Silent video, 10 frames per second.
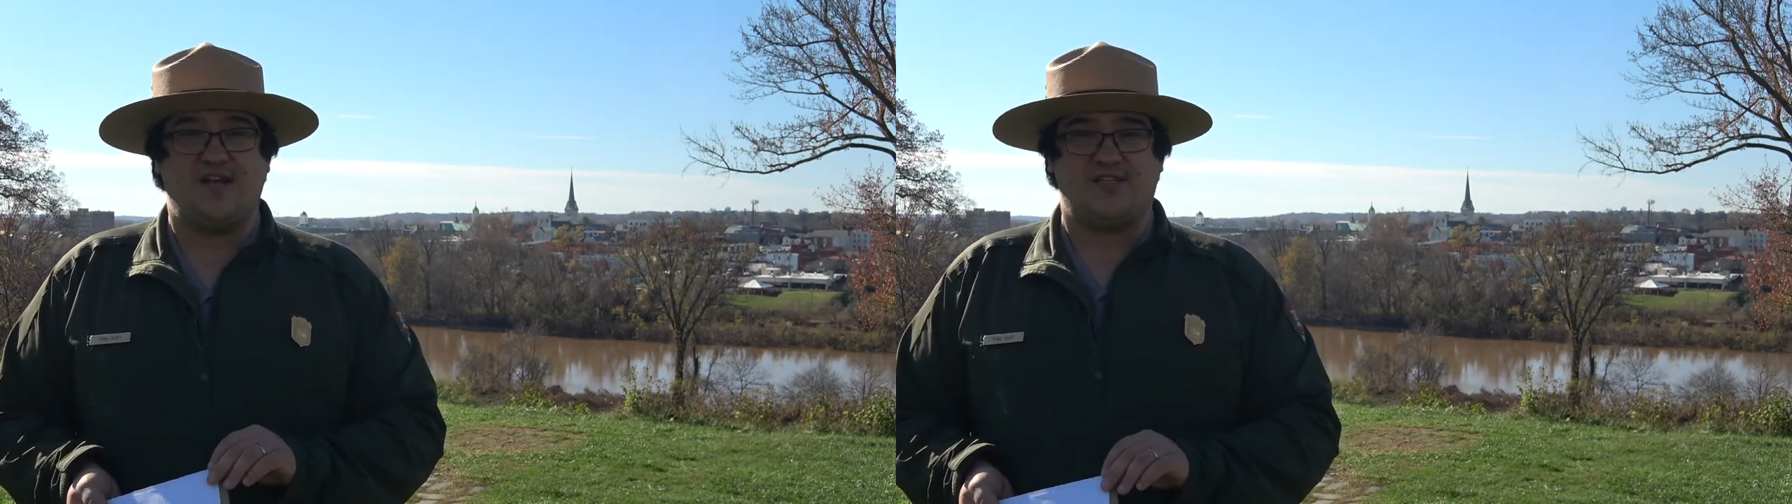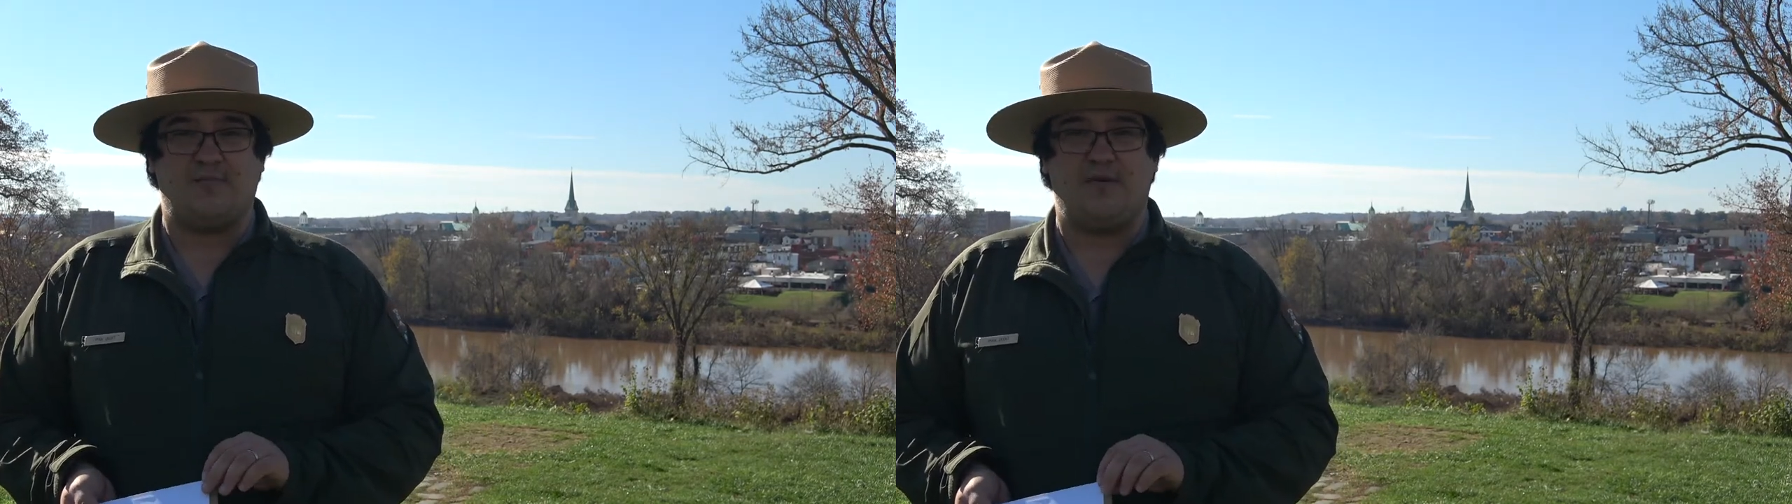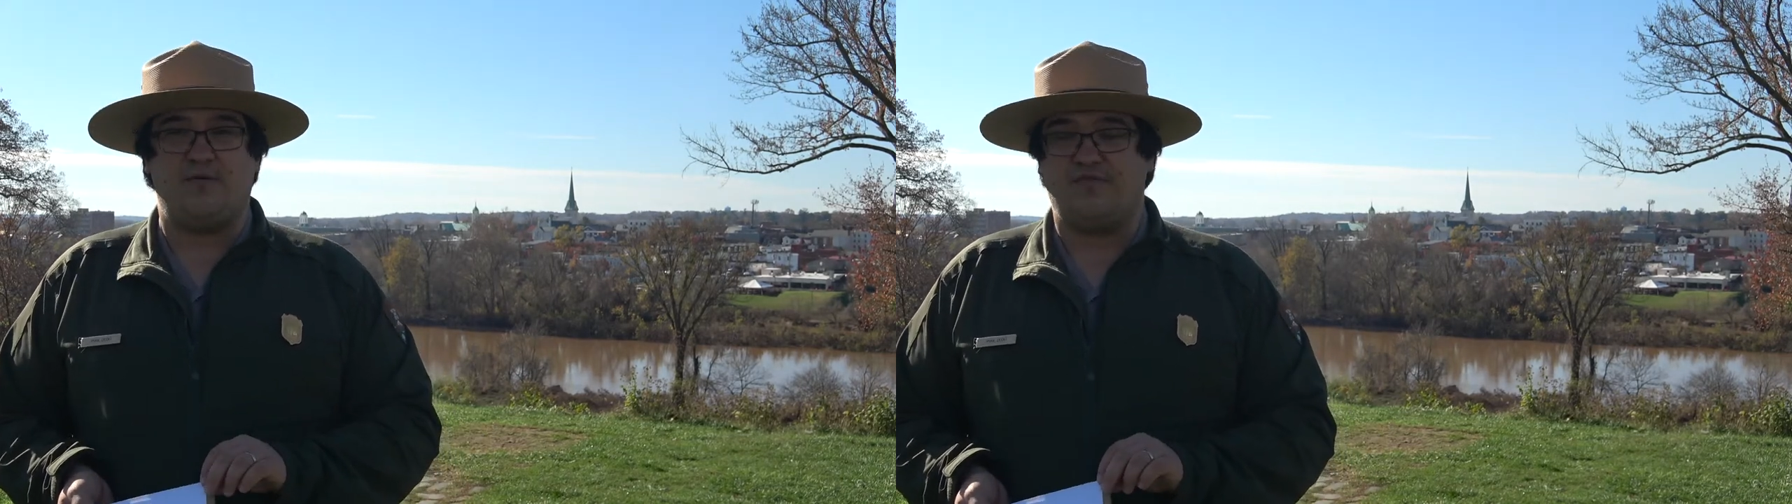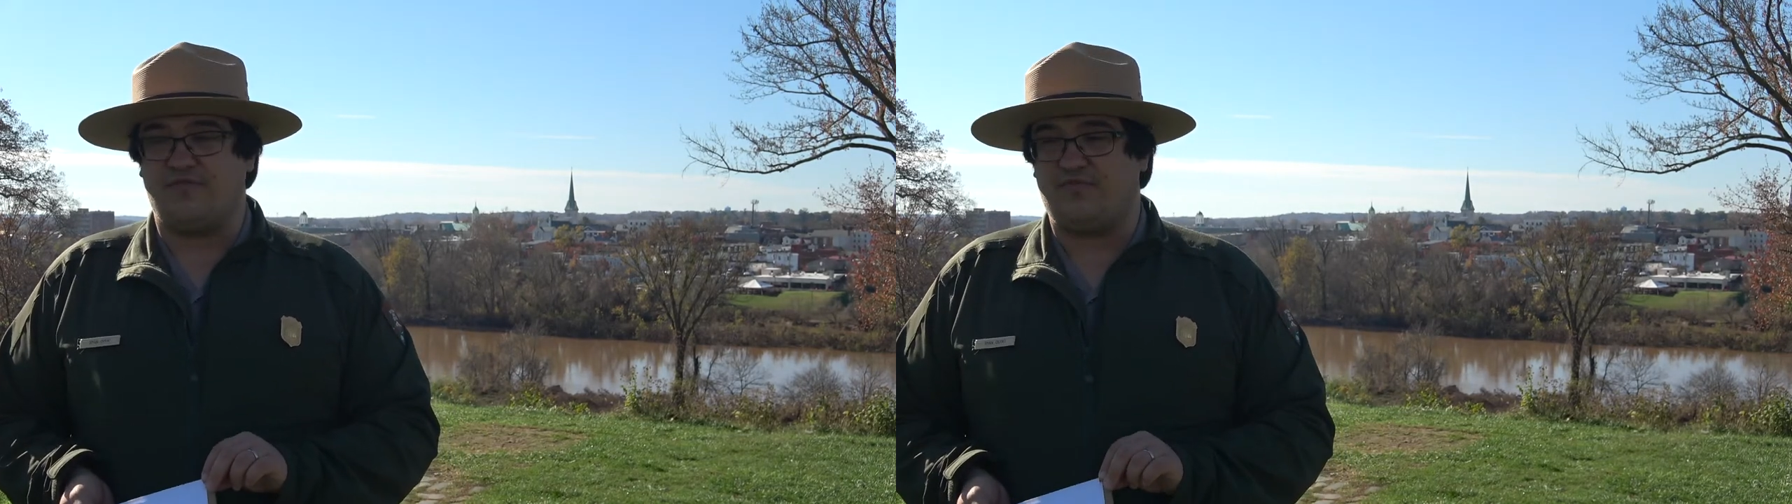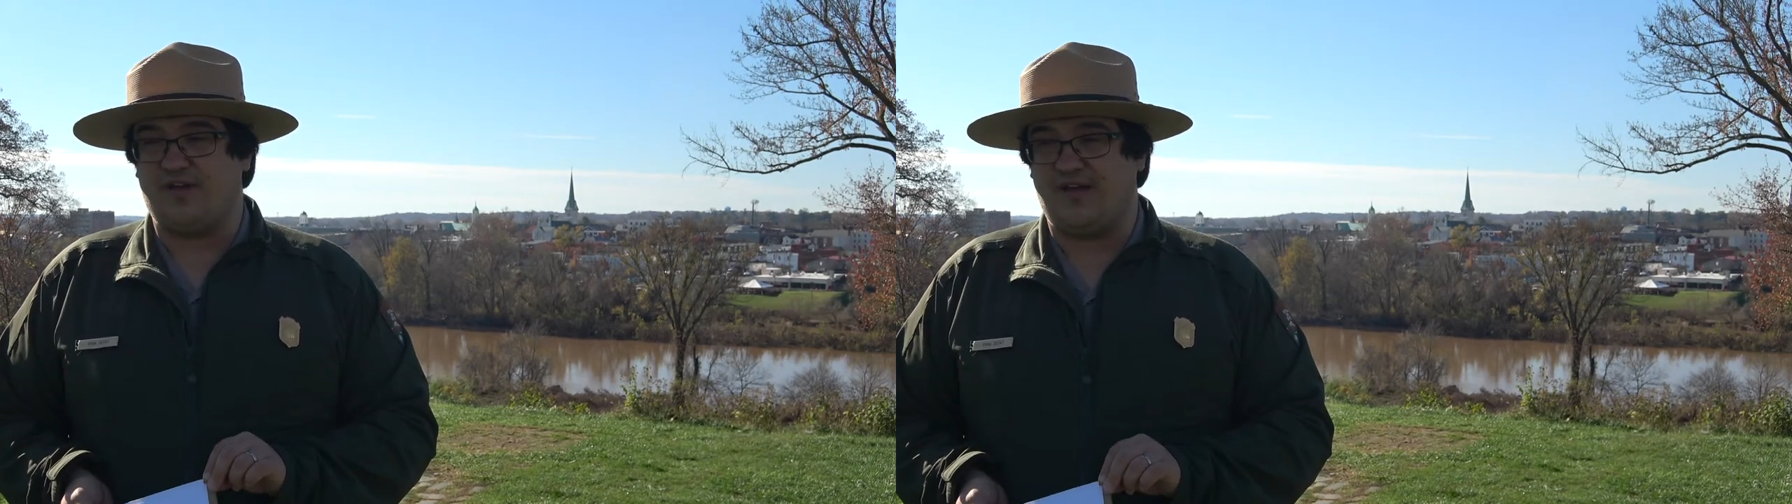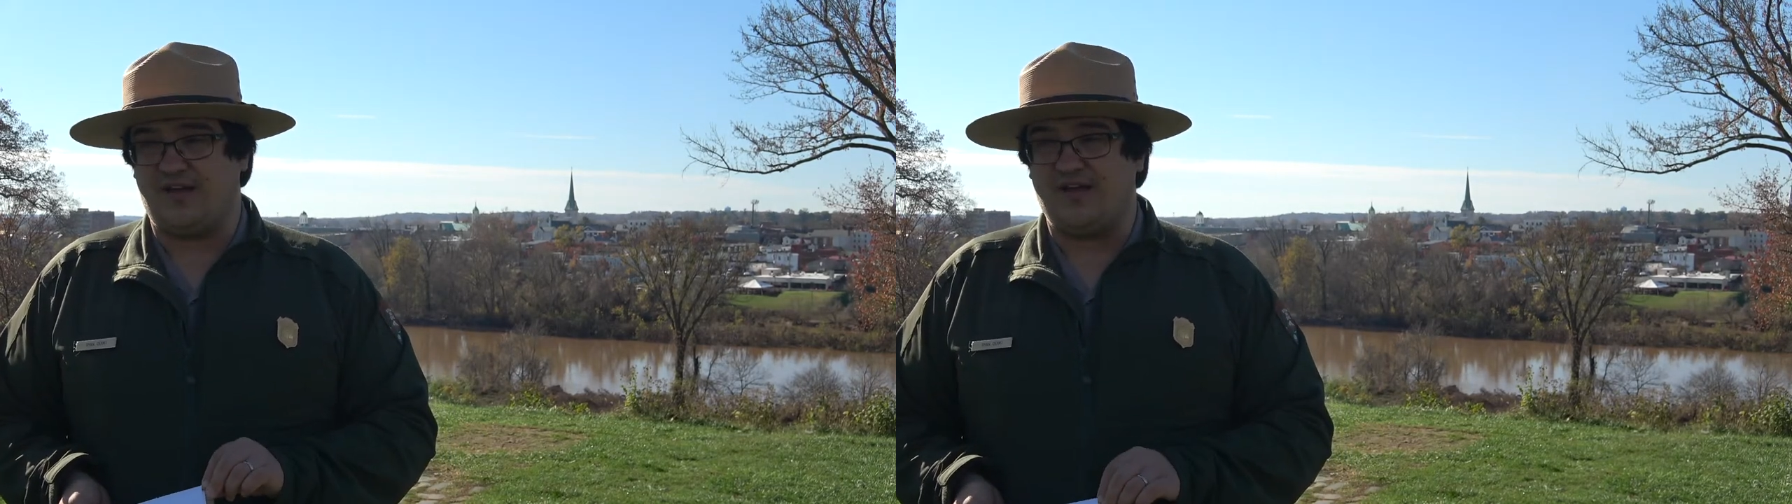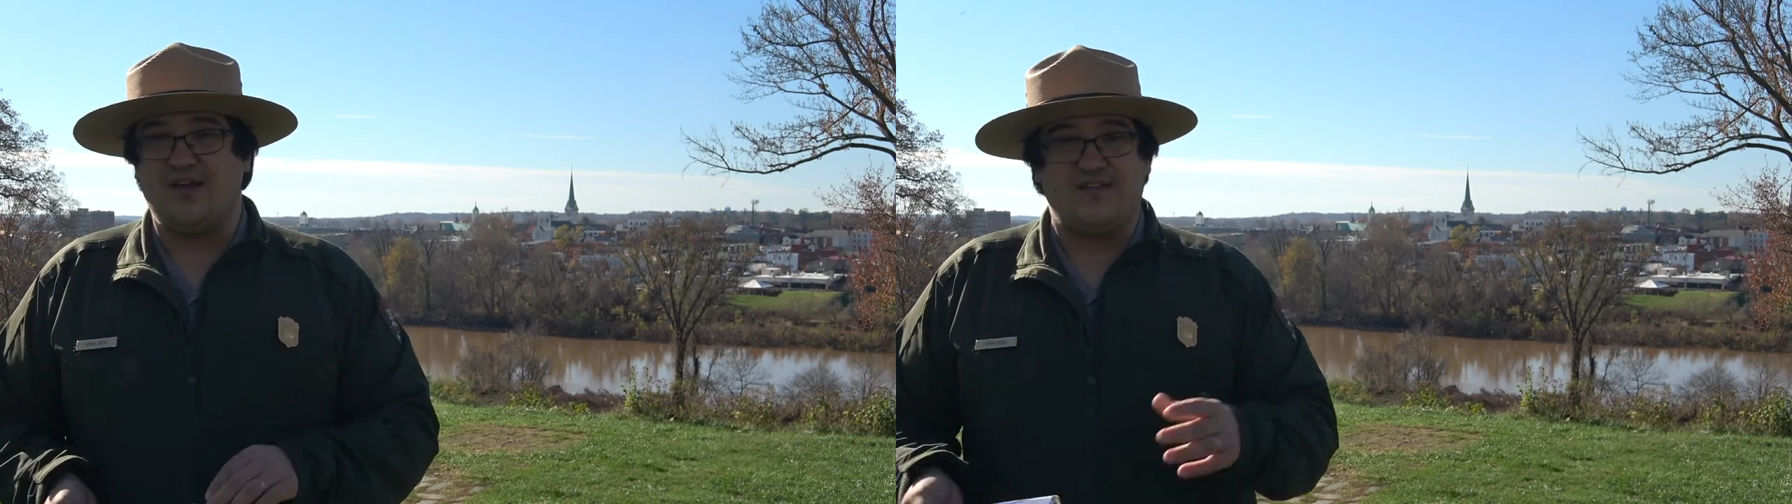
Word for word: some people from fleeing.